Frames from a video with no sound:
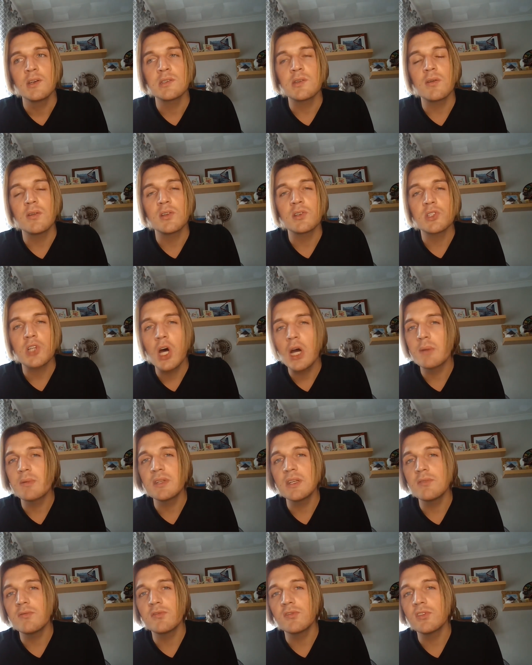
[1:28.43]
So at the time, I
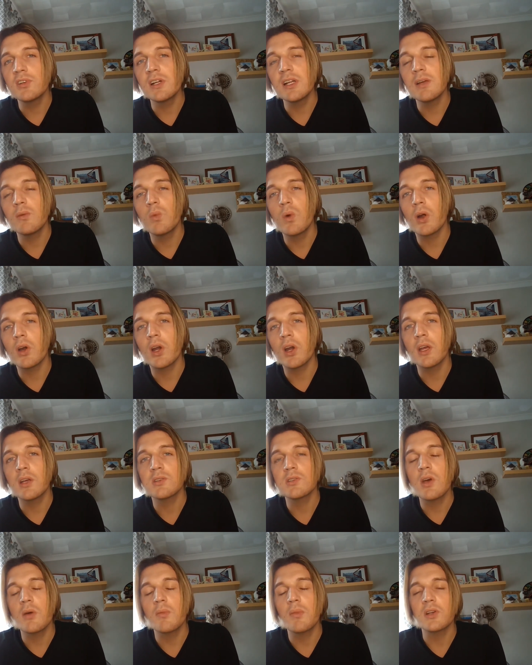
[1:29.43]
didn't really worry
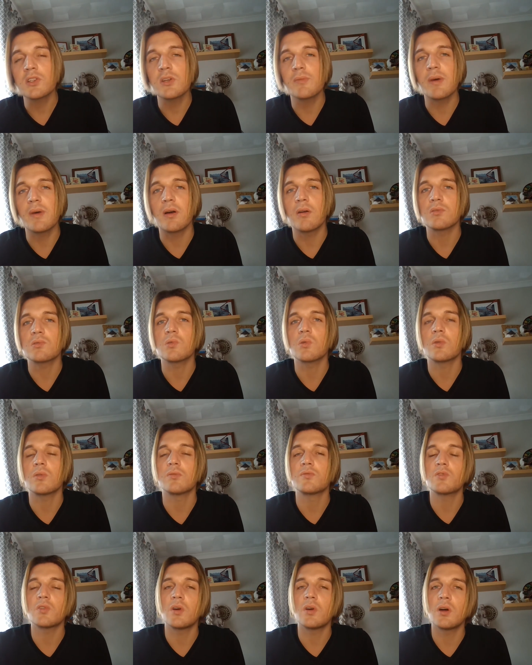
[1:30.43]
so much about sort
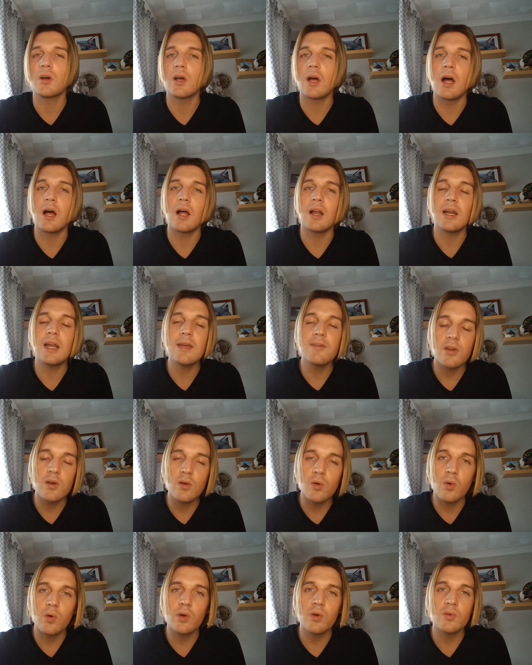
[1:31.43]
of dry uh,
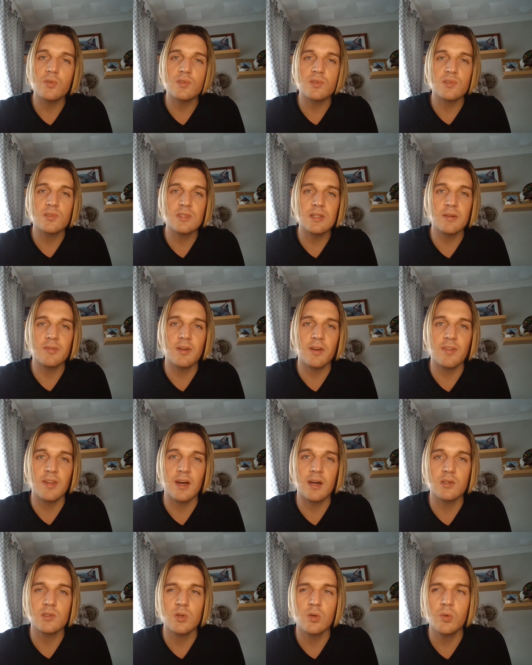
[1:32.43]
leave-in oils and stuff like
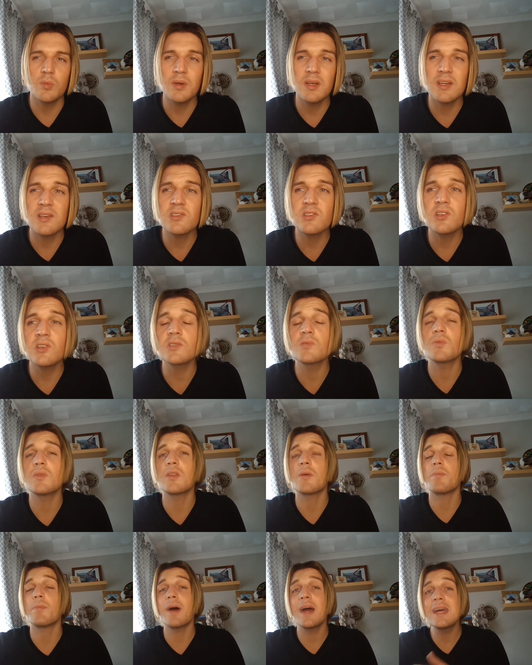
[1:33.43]
that at all, because just with
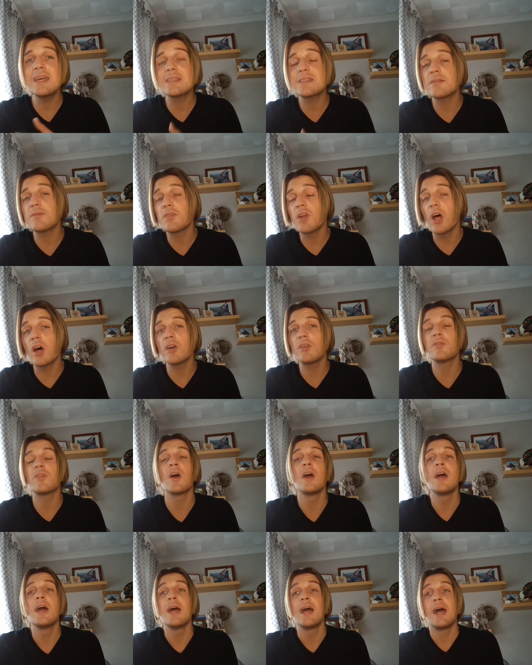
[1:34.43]
the pace of life
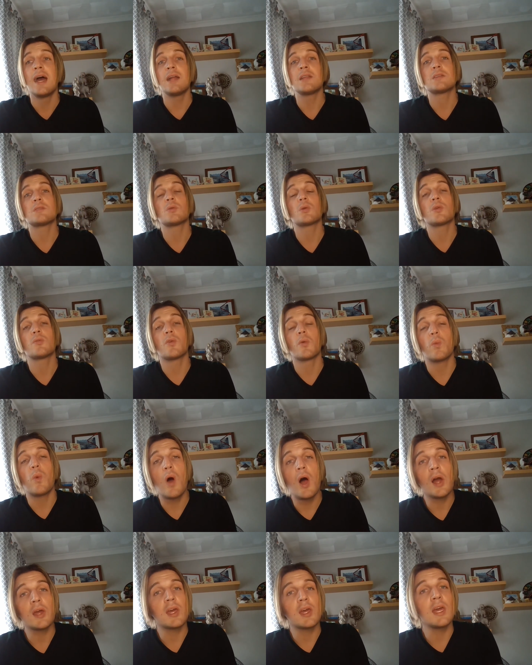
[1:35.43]
and sort of
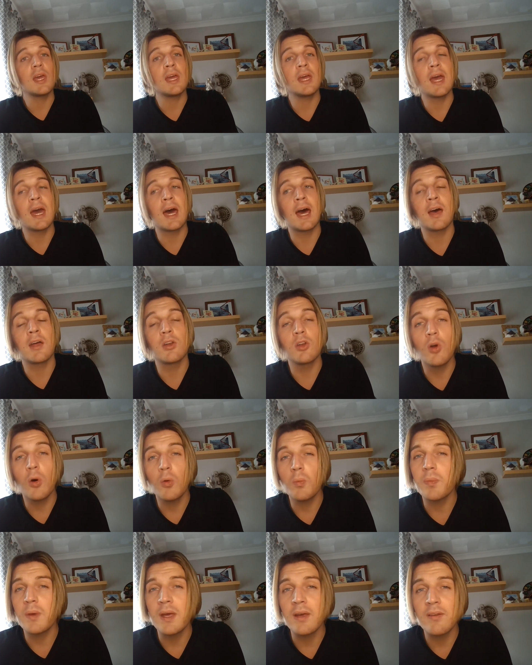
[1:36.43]
working and
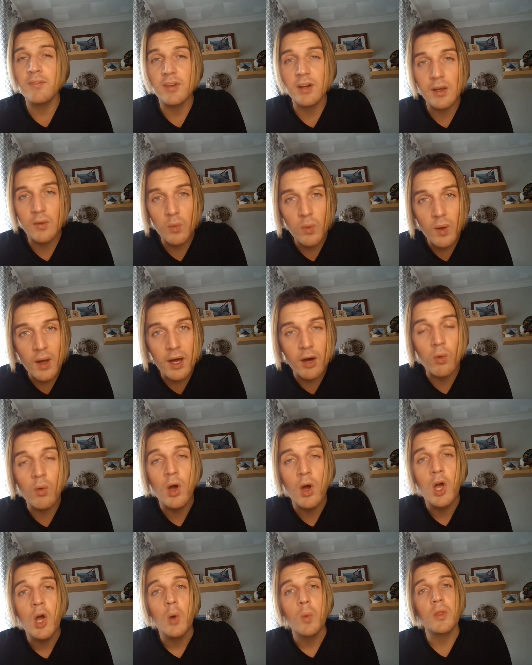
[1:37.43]
not being very well
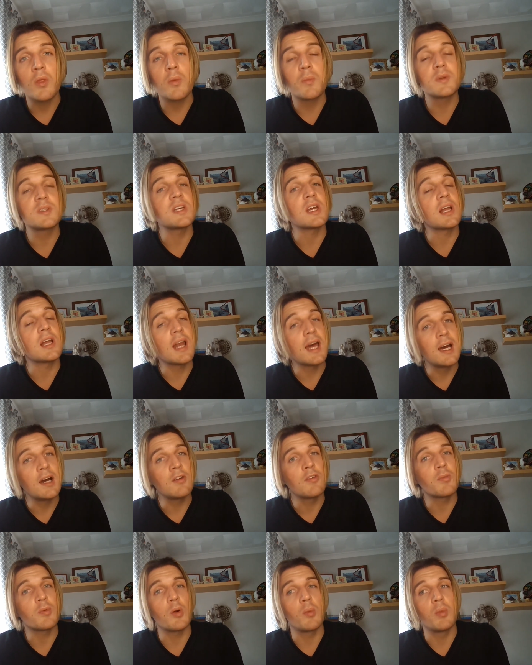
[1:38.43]
with a particular
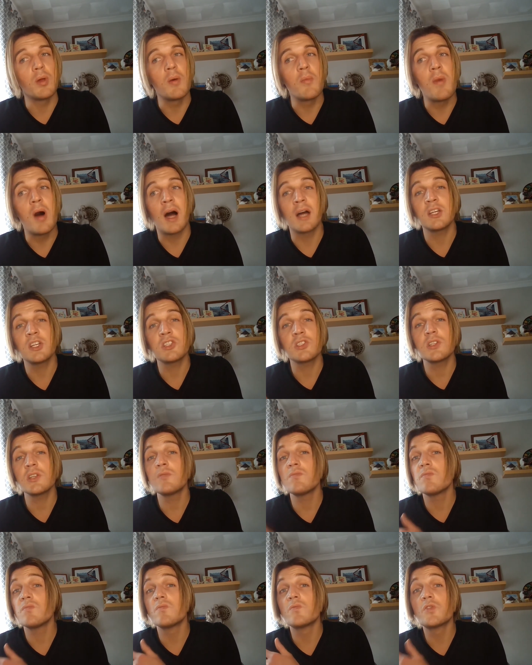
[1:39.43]
health problem, I just
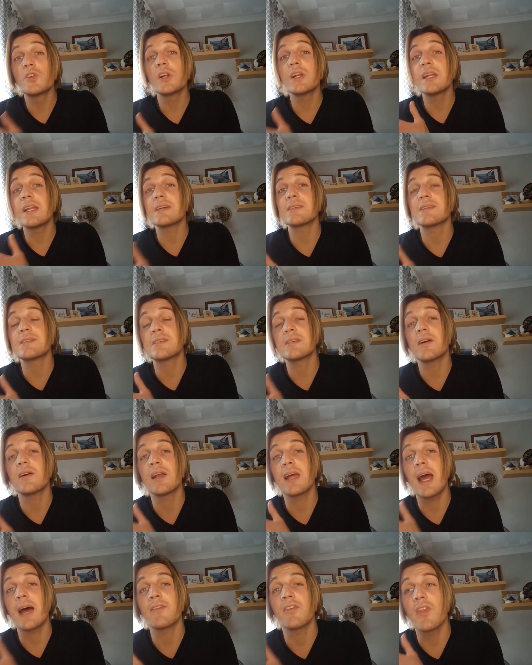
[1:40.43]
didn't really
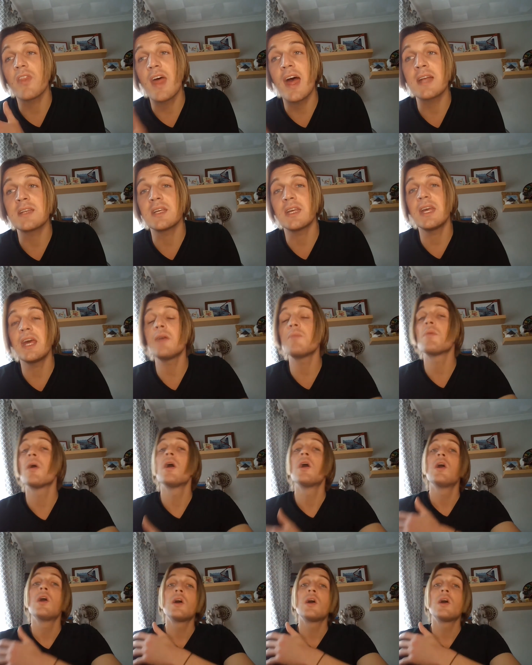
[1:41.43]
necessarily have it there to keep